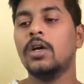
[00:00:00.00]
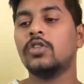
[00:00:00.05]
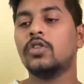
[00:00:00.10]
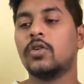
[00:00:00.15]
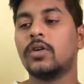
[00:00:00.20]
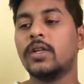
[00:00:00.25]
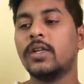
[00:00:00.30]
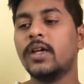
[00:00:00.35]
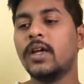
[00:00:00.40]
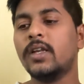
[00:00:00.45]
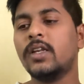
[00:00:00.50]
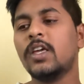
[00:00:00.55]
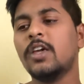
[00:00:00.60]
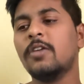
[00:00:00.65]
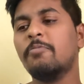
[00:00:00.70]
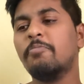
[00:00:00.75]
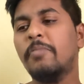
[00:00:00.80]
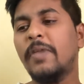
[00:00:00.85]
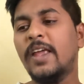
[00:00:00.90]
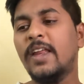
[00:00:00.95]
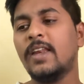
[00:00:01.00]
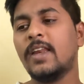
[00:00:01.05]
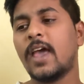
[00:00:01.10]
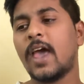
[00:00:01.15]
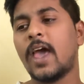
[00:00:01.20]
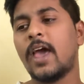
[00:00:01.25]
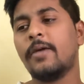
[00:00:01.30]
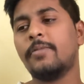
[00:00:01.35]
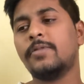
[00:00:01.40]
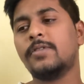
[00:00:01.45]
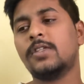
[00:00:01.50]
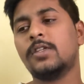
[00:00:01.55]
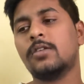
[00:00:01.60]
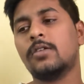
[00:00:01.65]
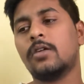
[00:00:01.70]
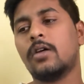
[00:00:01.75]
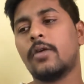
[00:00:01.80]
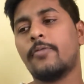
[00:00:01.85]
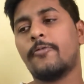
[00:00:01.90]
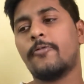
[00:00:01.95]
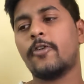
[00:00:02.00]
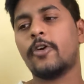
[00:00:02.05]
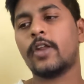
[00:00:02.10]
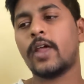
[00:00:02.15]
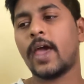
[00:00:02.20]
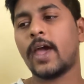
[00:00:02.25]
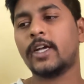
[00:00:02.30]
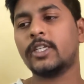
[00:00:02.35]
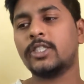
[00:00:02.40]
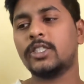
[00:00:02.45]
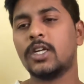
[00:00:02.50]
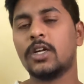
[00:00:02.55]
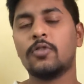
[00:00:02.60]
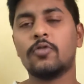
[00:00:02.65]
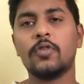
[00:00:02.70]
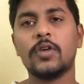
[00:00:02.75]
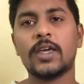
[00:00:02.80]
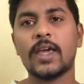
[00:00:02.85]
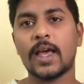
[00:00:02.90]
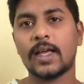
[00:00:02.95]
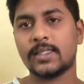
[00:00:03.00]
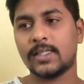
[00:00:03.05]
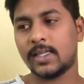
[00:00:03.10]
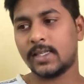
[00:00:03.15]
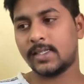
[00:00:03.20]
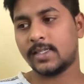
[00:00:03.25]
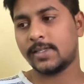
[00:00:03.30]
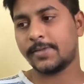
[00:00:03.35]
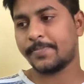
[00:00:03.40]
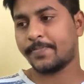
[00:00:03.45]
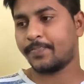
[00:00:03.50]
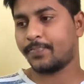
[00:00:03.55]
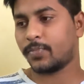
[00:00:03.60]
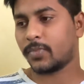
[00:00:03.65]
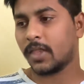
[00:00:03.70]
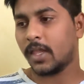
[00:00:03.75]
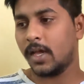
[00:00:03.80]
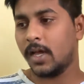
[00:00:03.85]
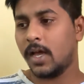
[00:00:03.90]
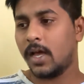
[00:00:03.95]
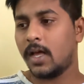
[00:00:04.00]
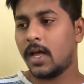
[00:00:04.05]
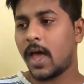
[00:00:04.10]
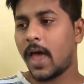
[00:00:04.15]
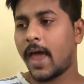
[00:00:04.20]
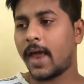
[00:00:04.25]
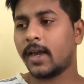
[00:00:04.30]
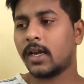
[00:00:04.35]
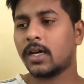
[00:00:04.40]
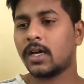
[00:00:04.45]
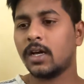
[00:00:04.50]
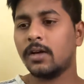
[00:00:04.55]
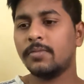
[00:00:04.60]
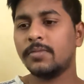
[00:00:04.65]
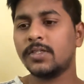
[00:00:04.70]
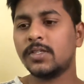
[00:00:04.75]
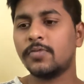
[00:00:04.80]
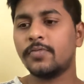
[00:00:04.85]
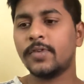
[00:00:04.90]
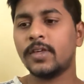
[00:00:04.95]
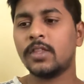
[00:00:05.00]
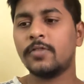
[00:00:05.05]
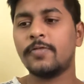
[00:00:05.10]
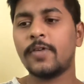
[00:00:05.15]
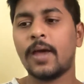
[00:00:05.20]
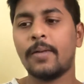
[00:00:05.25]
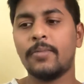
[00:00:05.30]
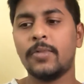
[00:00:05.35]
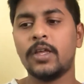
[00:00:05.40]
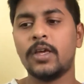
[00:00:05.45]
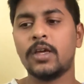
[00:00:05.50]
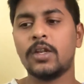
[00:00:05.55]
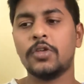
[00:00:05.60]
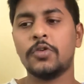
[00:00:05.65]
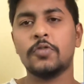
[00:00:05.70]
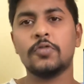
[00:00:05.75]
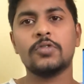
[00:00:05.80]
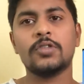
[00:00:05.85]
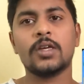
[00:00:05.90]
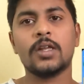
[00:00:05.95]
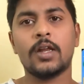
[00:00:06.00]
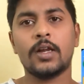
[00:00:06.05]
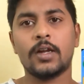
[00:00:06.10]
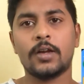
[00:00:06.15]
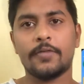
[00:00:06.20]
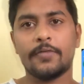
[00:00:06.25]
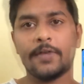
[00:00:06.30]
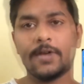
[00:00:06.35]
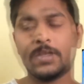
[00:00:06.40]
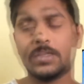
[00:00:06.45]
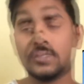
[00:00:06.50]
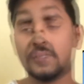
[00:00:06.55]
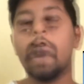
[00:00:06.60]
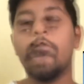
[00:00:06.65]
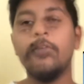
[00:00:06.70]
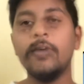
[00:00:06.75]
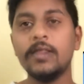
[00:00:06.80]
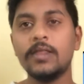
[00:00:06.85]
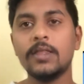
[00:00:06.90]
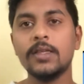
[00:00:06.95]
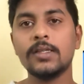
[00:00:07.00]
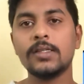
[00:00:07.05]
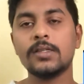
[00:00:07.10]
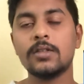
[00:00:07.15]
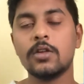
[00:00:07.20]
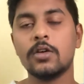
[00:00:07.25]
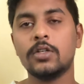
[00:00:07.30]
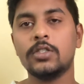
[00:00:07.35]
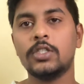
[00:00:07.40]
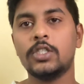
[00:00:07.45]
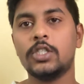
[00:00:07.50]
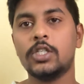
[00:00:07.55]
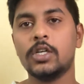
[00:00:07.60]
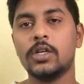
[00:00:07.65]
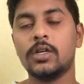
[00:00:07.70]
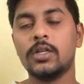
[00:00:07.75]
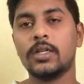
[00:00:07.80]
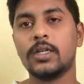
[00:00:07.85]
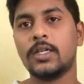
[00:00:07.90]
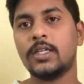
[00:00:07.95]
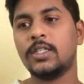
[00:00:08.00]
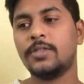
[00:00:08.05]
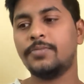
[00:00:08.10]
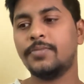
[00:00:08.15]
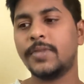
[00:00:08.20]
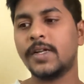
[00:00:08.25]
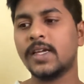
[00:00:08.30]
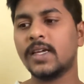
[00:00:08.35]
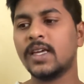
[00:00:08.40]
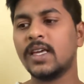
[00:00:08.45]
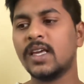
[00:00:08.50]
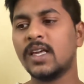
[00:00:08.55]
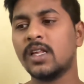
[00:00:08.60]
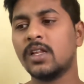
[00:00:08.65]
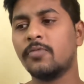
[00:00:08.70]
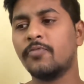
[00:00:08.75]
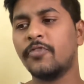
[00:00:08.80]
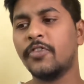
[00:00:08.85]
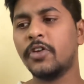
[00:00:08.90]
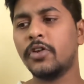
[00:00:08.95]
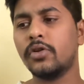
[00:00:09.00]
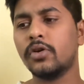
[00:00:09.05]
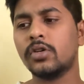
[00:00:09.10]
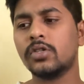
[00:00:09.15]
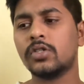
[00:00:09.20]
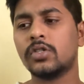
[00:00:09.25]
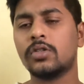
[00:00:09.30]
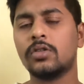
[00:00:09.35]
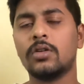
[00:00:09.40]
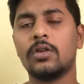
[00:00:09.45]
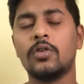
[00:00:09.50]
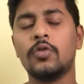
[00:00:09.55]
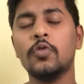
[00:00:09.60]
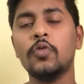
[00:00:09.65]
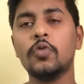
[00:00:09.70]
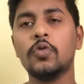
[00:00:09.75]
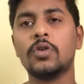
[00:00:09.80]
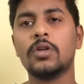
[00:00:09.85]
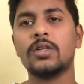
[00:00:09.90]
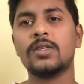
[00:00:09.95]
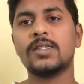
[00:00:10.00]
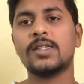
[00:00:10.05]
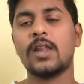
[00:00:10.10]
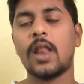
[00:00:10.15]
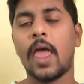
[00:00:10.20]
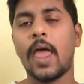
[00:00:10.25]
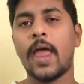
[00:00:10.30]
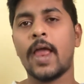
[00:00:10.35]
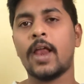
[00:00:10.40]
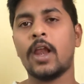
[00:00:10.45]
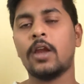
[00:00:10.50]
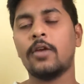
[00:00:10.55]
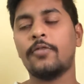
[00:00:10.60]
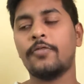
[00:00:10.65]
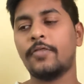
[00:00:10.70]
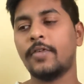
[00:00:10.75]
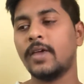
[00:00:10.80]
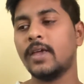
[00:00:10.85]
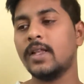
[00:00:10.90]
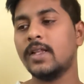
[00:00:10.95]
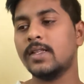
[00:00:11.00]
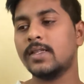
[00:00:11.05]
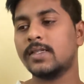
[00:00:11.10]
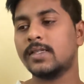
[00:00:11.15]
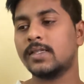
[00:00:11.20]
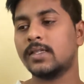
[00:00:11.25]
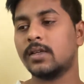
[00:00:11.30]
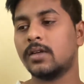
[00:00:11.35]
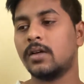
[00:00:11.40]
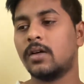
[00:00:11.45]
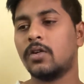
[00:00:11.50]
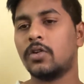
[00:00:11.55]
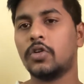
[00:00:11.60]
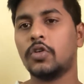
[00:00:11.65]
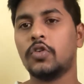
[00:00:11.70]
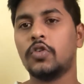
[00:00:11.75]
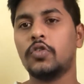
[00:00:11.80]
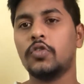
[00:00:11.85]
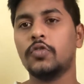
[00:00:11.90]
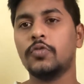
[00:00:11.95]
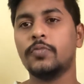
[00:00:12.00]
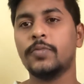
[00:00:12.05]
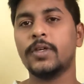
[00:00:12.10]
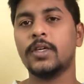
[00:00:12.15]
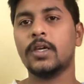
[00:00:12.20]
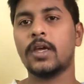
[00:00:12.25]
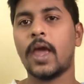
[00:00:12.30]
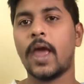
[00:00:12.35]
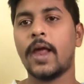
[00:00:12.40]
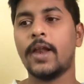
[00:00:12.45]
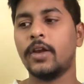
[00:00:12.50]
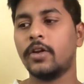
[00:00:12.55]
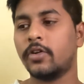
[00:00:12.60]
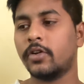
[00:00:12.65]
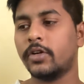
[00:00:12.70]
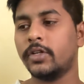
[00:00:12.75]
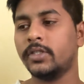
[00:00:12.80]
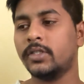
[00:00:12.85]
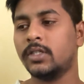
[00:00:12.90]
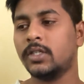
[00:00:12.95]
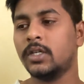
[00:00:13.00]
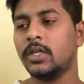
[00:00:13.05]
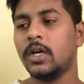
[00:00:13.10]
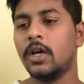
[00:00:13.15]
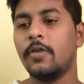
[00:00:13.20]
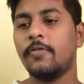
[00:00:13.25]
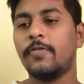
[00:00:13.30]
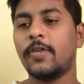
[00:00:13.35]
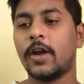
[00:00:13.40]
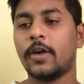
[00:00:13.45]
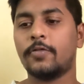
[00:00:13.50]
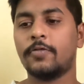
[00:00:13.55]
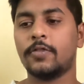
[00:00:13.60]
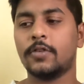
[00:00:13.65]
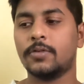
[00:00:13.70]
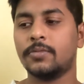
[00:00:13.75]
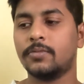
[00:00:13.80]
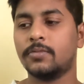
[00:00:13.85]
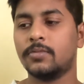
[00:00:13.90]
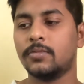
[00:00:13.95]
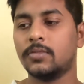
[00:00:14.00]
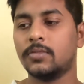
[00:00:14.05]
So creating pin apps for extra quick access, and comes with familiar user interface. With this launcher, it bringing Windows looks and feels to the Android platform.